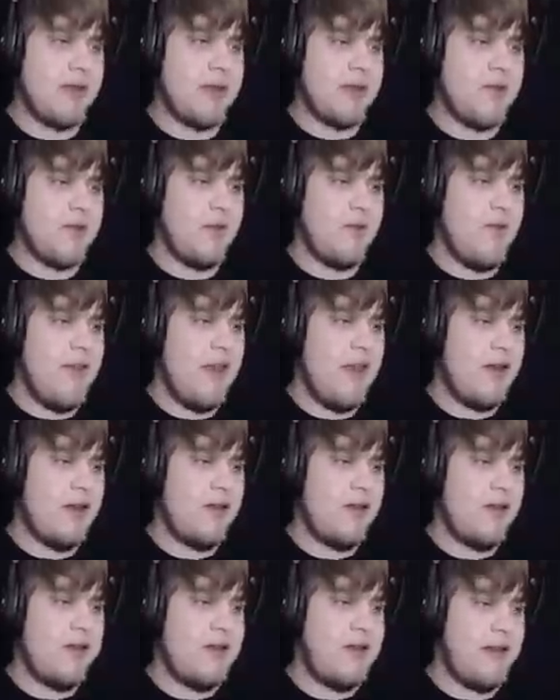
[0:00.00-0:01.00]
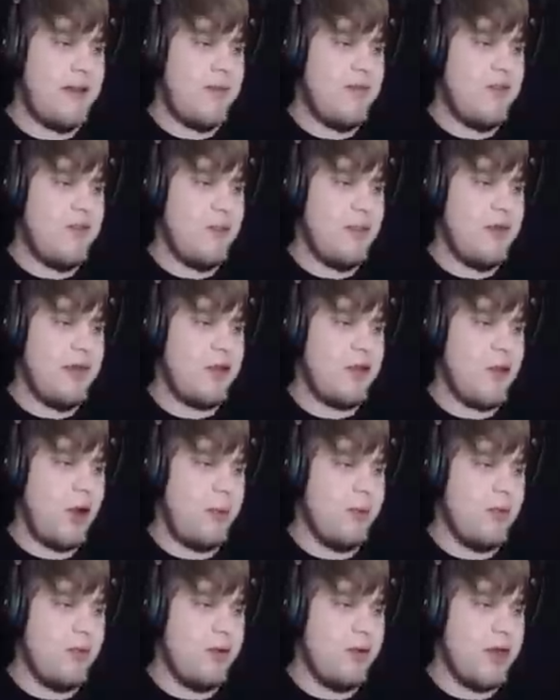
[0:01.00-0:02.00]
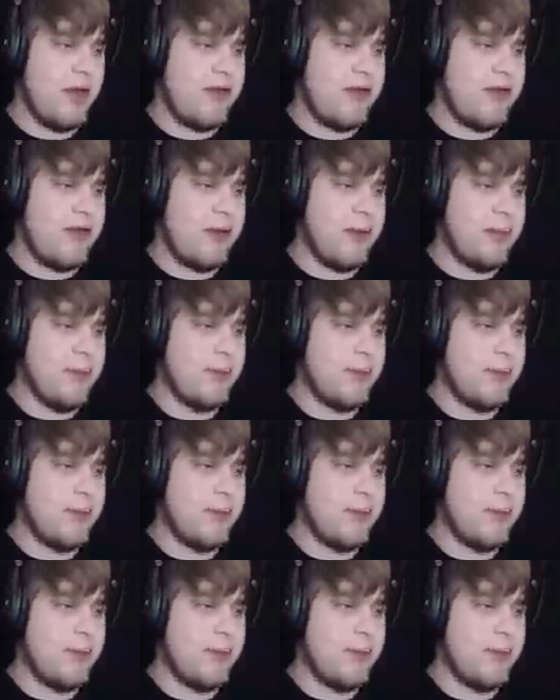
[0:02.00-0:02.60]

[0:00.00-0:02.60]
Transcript: So there seems to be a community.